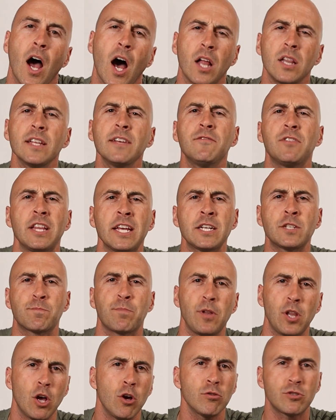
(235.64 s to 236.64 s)
I'll leave links
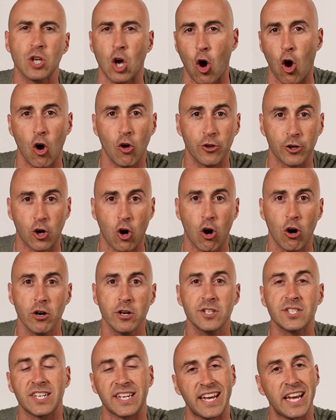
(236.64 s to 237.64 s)
below to all the
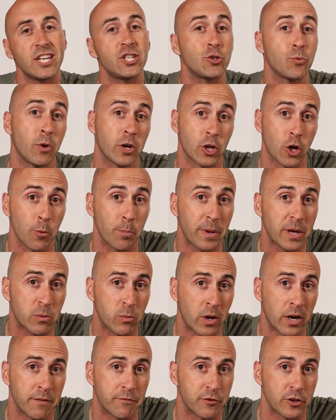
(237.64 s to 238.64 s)
cards in case you want to go
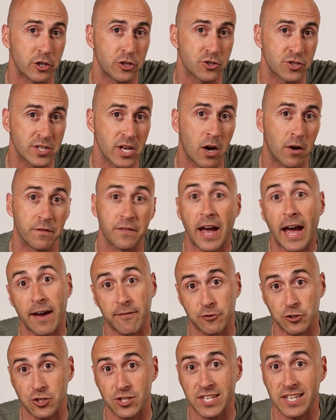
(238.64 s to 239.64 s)
pick one up for yourself
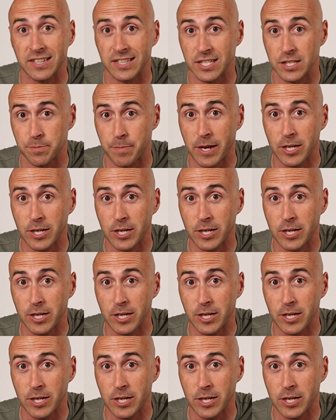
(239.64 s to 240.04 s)
after seeing these